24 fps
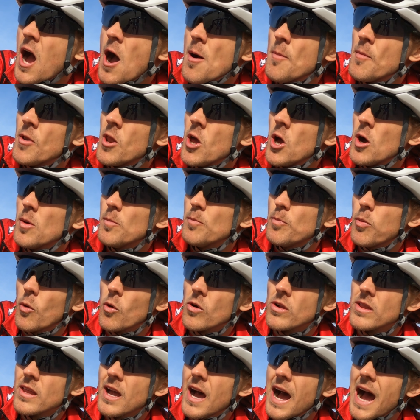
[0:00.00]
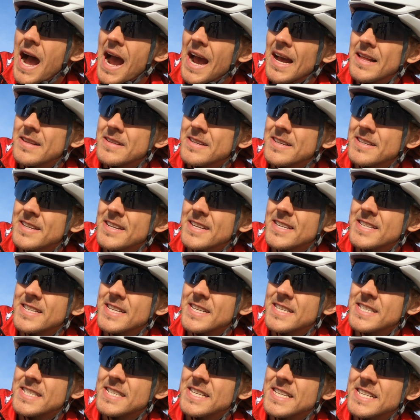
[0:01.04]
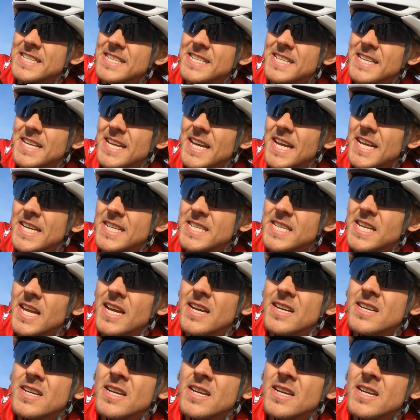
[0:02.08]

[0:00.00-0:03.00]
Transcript: I'm gonna abort the island at sixty-six,